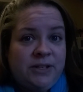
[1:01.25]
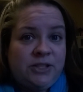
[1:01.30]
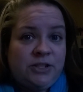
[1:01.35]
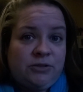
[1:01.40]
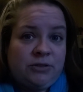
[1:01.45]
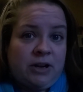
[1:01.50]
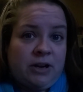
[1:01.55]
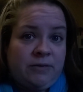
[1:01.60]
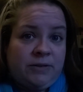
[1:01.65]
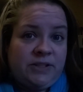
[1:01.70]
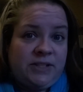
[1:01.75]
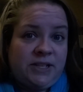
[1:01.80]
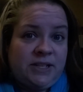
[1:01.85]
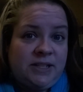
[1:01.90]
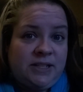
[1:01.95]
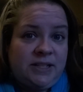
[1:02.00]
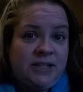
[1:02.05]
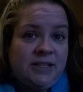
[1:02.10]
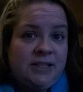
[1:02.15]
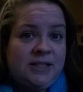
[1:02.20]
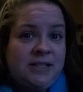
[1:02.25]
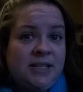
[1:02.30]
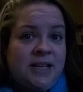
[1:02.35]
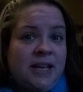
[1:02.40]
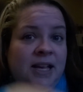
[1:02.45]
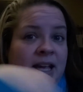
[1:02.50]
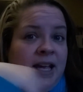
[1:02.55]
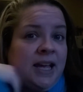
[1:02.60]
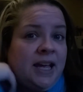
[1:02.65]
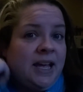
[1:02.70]
strong resistance
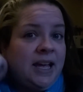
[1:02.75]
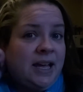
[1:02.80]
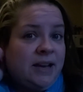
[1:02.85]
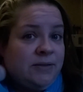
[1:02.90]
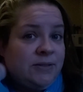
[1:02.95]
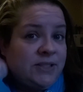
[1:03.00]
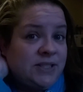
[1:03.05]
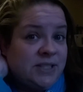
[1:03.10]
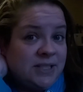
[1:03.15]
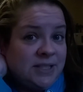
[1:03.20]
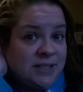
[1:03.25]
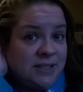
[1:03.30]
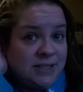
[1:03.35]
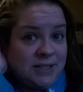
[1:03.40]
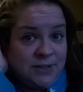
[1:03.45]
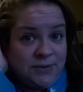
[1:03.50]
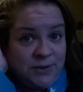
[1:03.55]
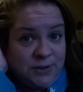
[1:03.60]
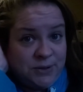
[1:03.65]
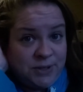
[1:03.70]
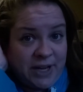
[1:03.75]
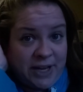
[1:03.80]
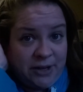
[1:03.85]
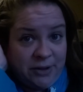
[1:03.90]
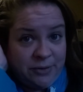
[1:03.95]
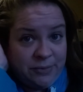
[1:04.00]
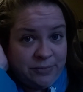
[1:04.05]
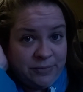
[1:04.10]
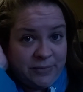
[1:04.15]
and resistance is futile.